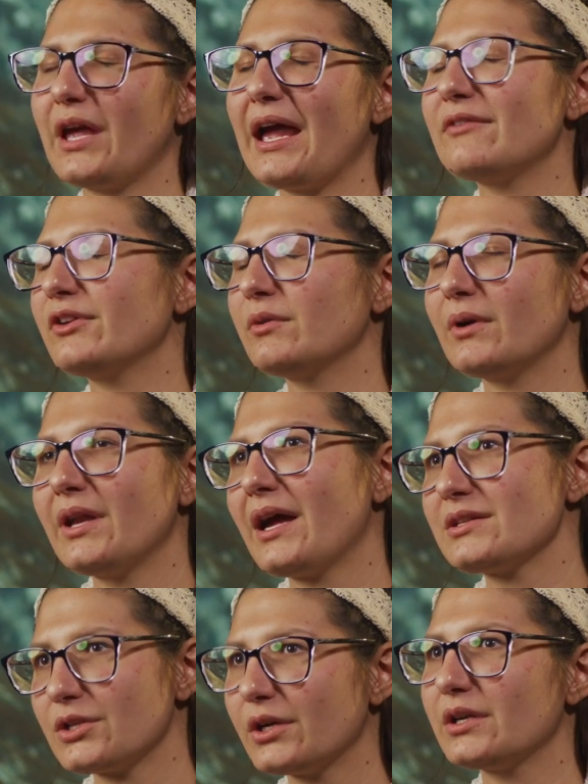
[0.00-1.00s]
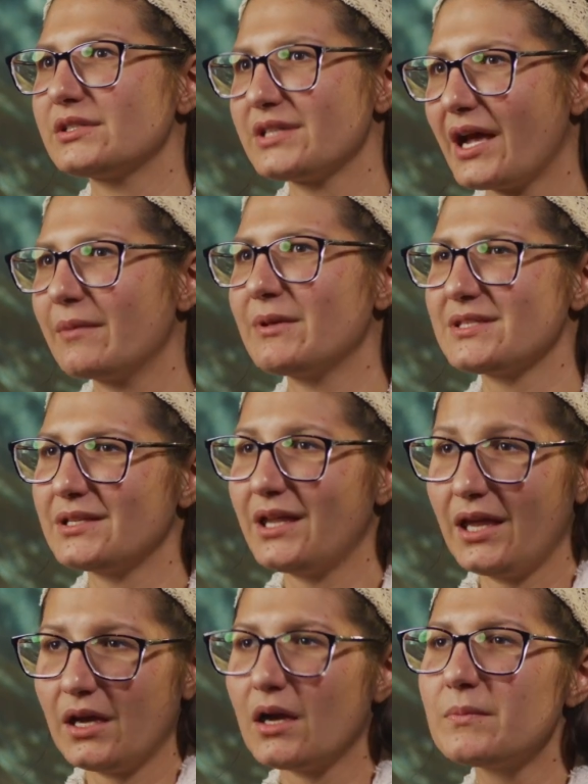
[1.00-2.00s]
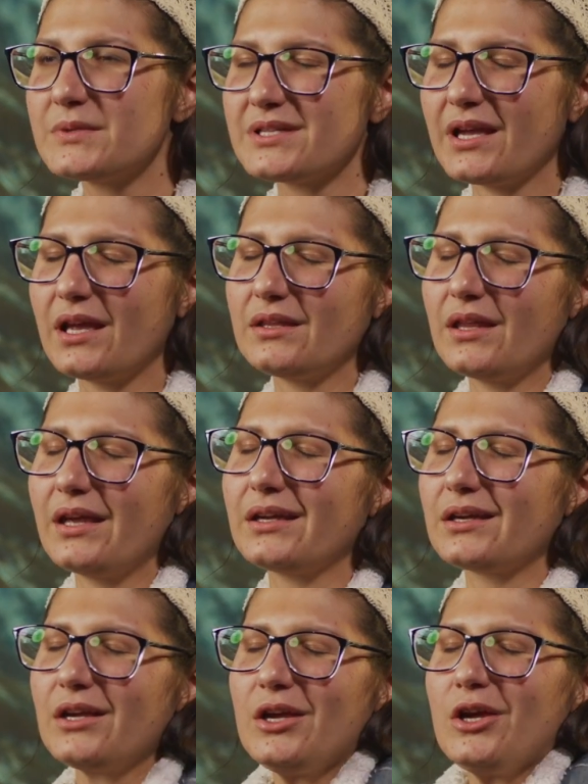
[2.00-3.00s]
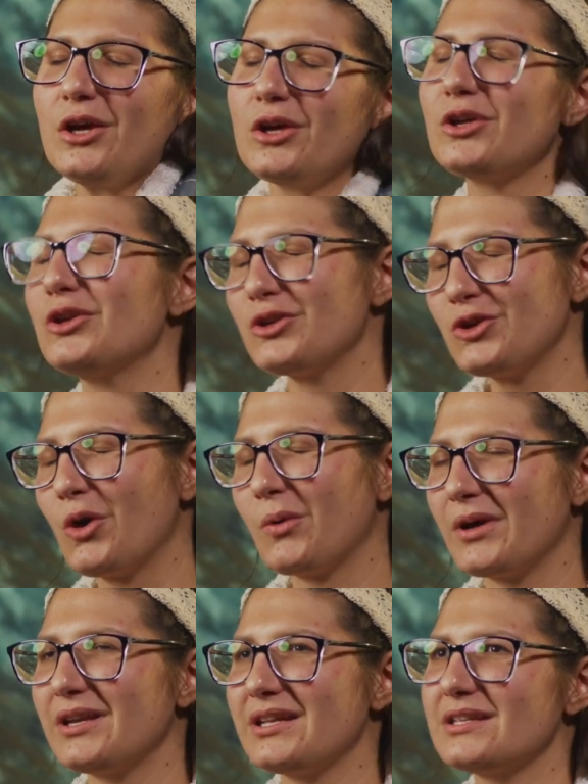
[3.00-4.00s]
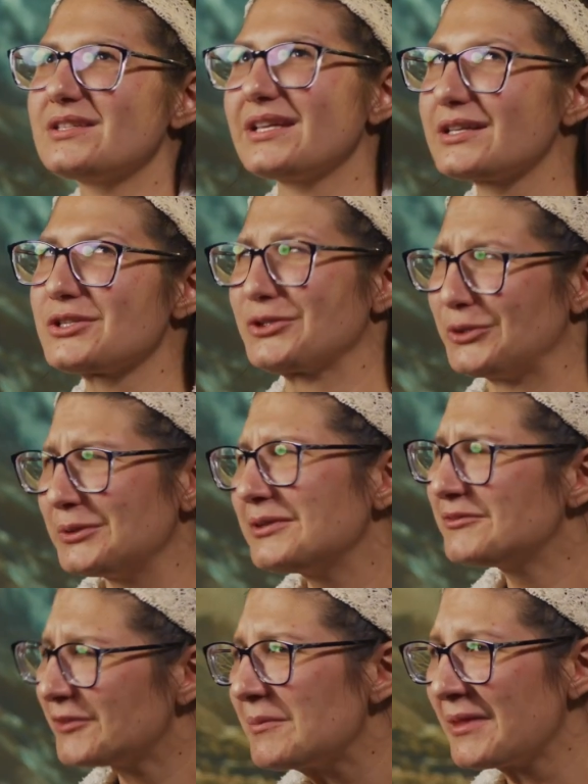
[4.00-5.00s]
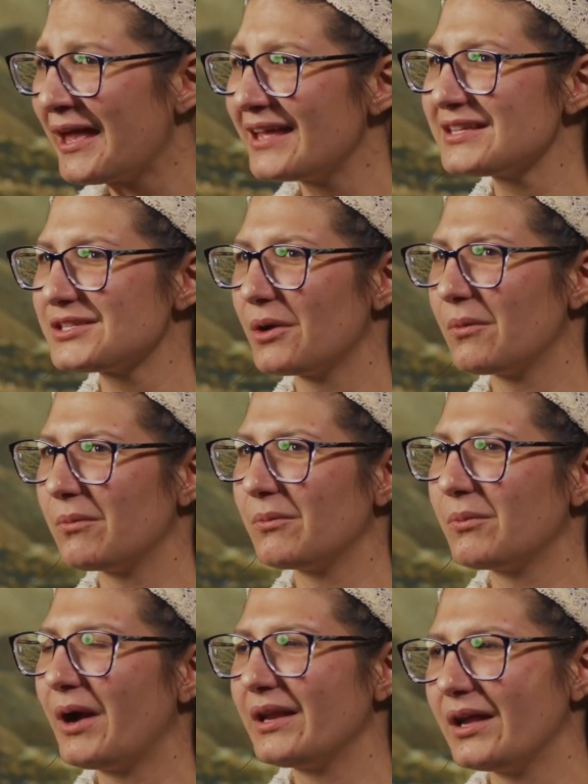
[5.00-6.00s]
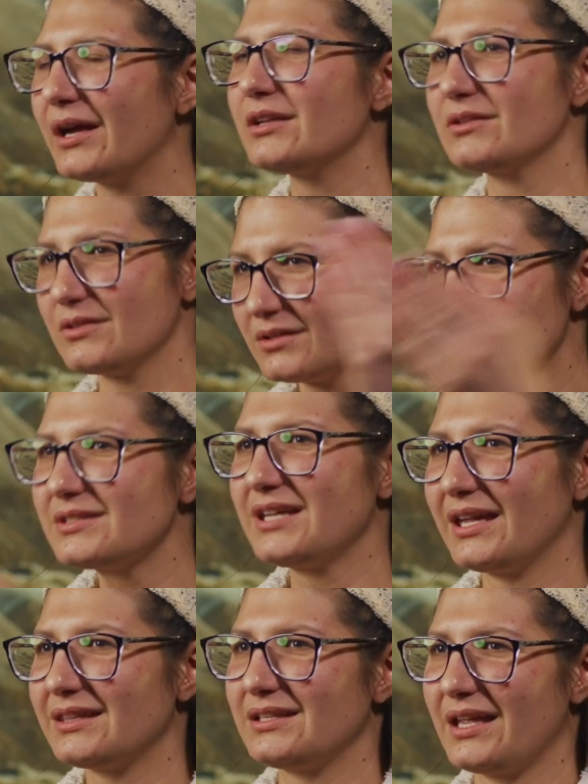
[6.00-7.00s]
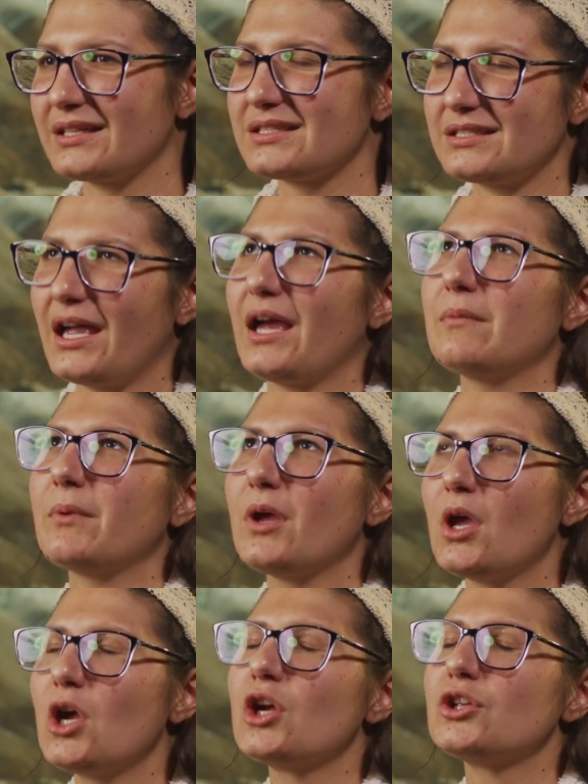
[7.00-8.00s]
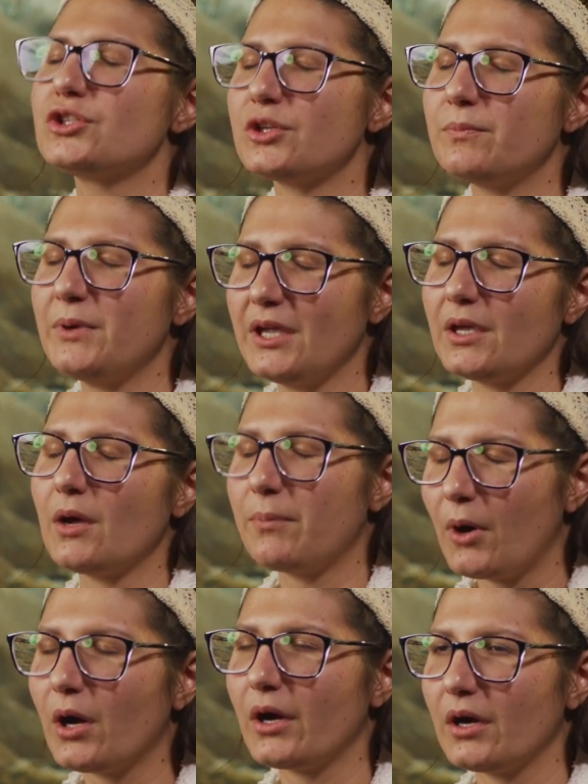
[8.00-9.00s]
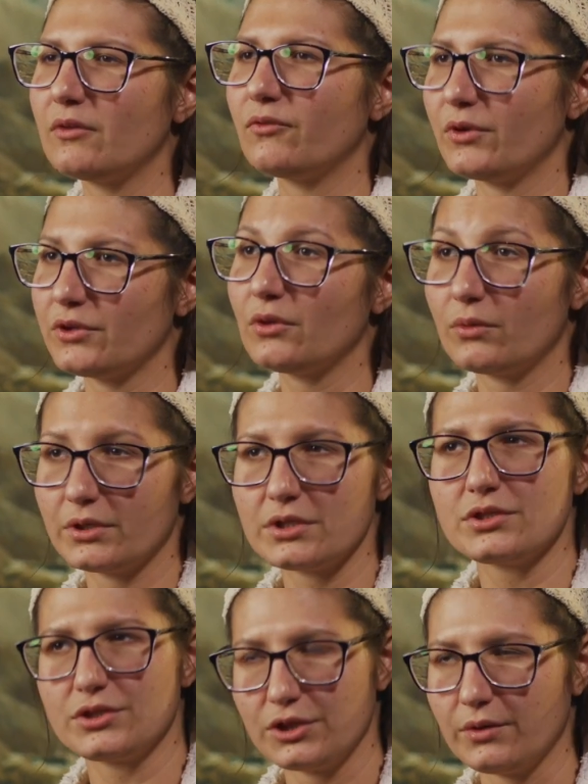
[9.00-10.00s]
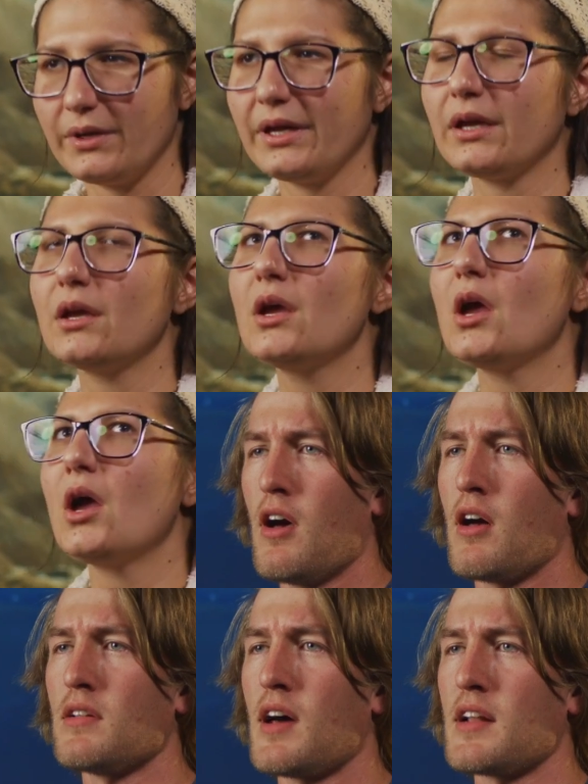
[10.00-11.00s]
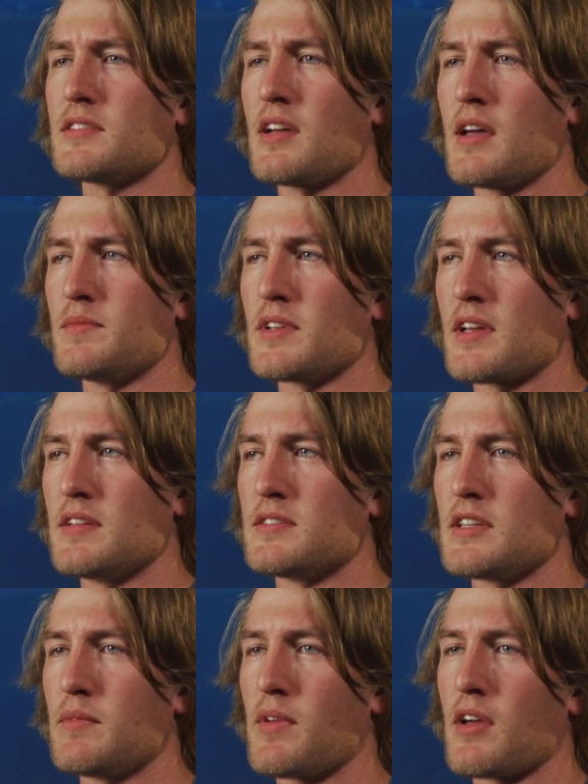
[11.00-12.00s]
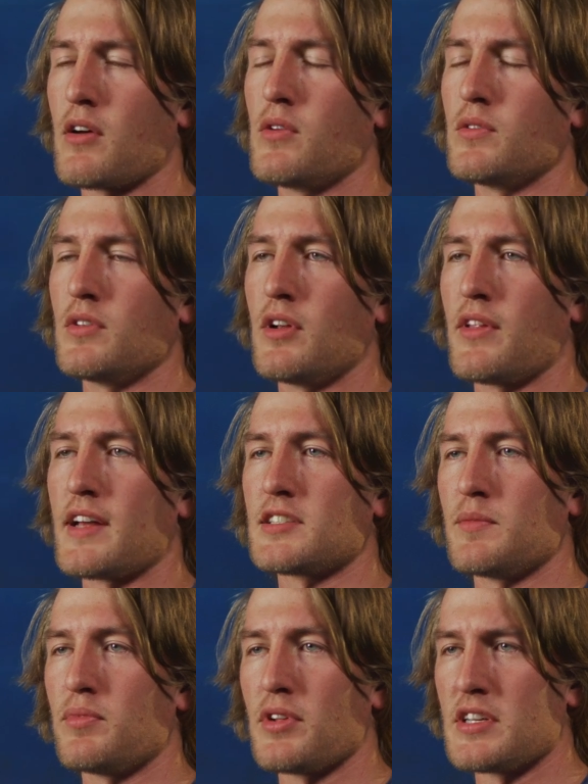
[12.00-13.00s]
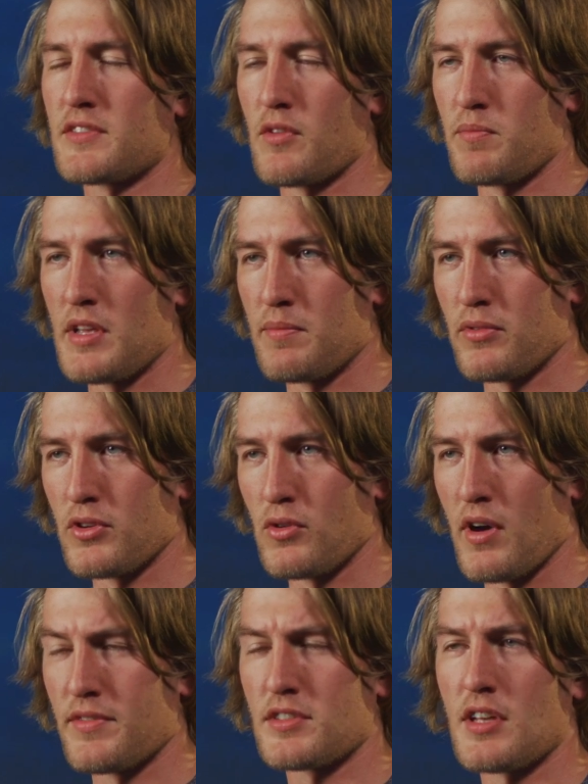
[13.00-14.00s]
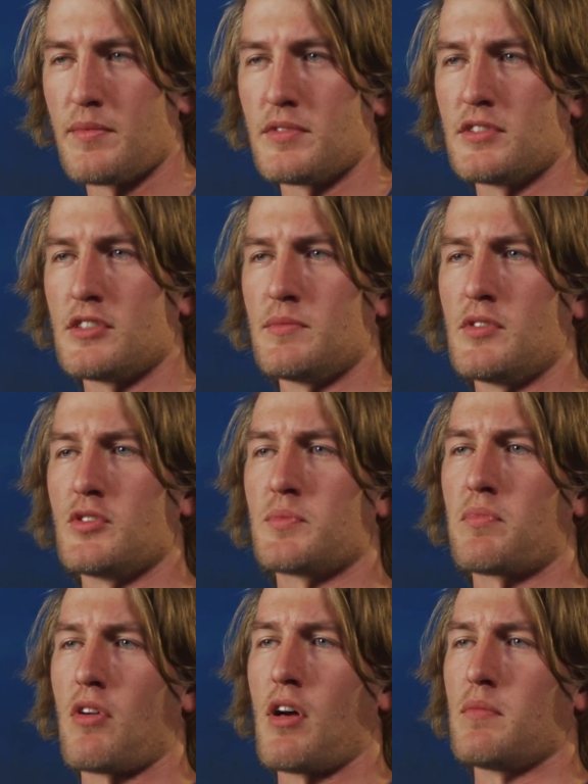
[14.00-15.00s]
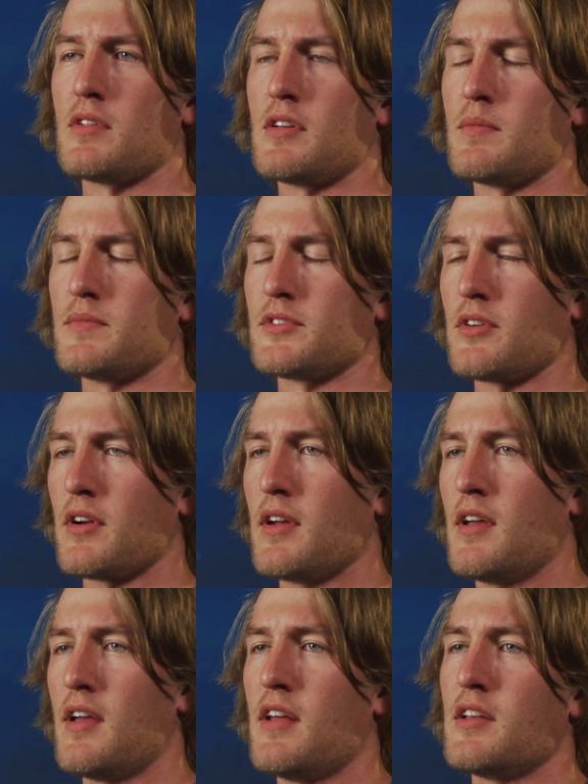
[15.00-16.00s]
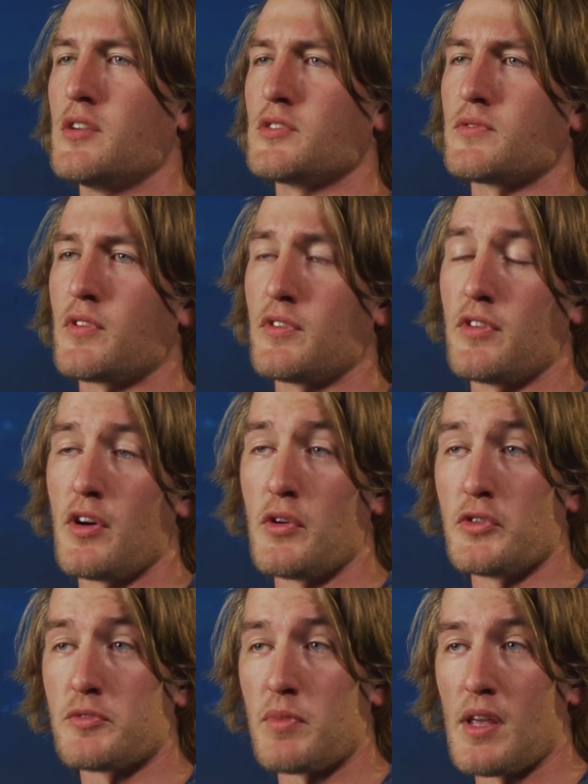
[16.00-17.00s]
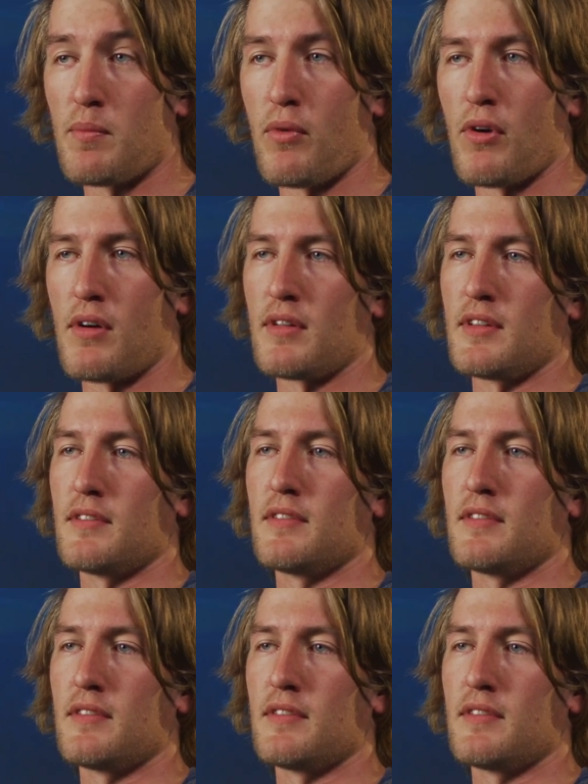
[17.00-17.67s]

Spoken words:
Everyone has hurts, habits, and hangups, and no one is excluded from that. So why not take the next step to be a part of what the Lord is doing? A lot of times it can seem like, that's a place for people who have substance abuse problems, or those for those people.